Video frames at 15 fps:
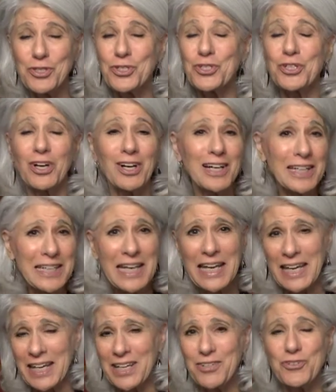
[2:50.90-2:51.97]
Sean
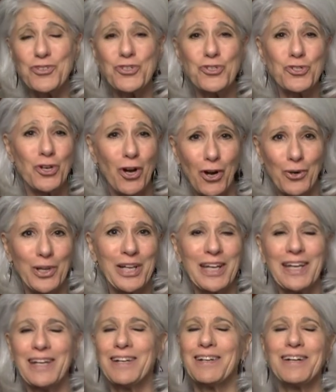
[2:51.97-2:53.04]
Hayes starring
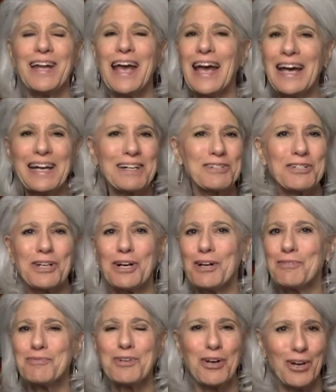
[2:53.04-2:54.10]
in An Act
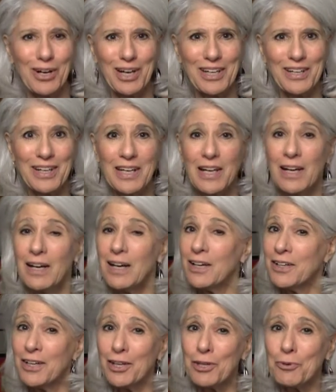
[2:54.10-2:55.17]
of God.
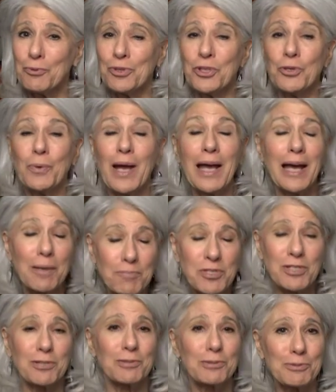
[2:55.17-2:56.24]
Another one you
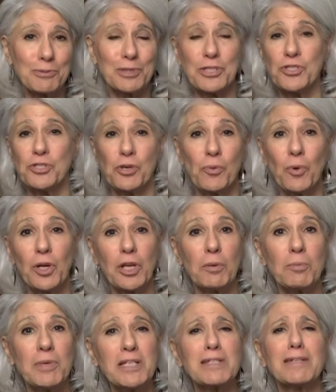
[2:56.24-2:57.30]
absolutely don't want to
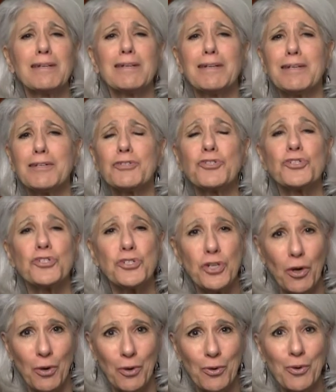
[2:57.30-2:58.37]
miss. It is
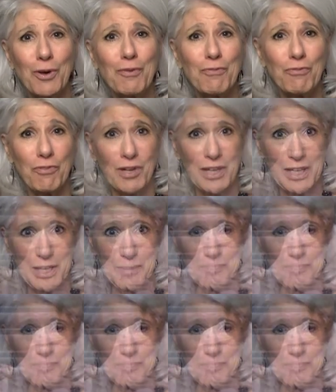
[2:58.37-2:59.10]
so funny.